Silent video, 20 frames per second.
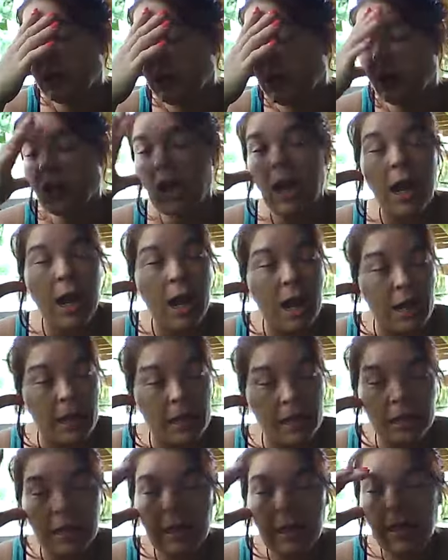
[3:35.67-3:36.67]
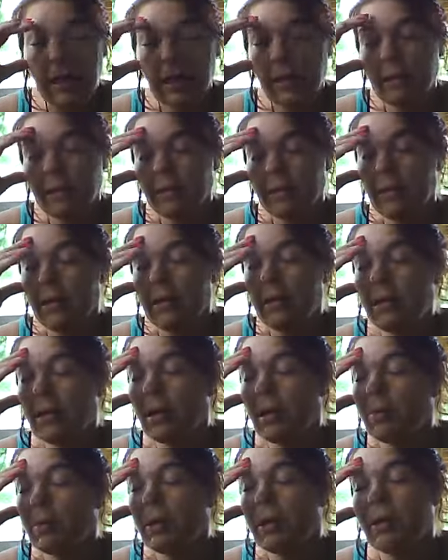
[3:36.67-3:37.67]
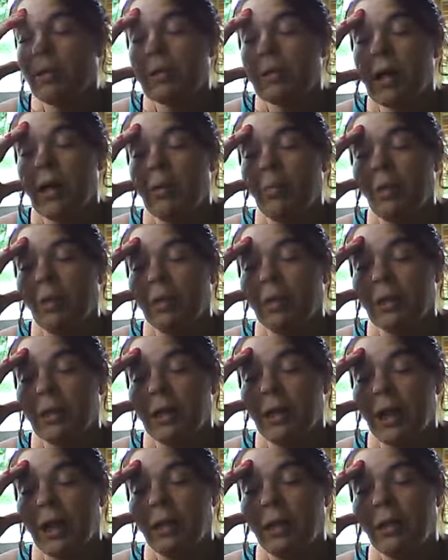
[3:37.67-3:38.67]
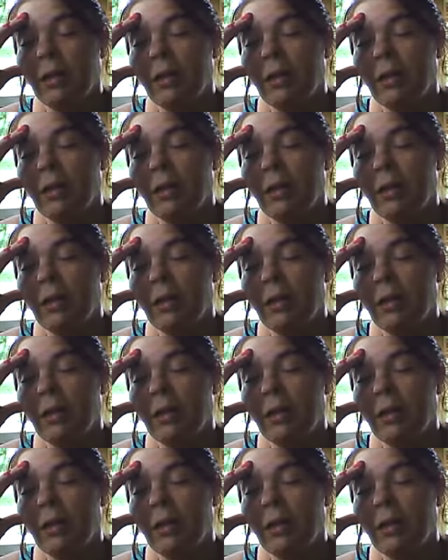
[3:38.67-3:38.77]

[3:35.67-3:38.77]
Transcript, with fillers: jazz. I'm going to use that word today.